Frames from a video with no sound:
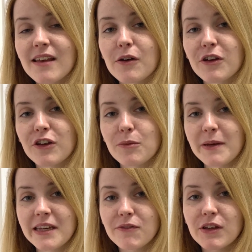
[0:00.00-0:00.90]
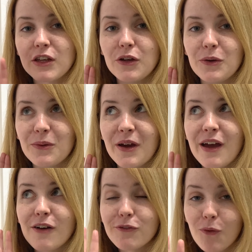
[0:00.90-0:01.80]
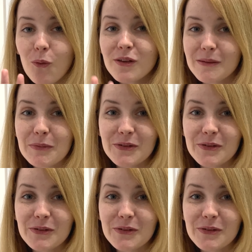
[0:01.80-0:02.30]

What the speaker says: I'm going to be giving you 4 simple